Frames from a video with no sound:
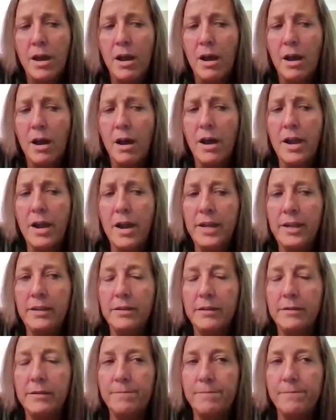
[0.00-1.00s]
I,
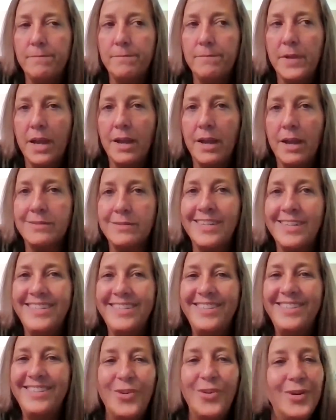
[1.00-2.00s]
as an
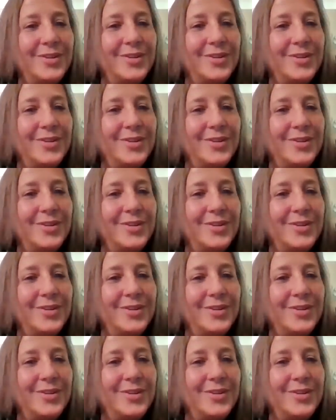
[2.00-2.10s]
adult,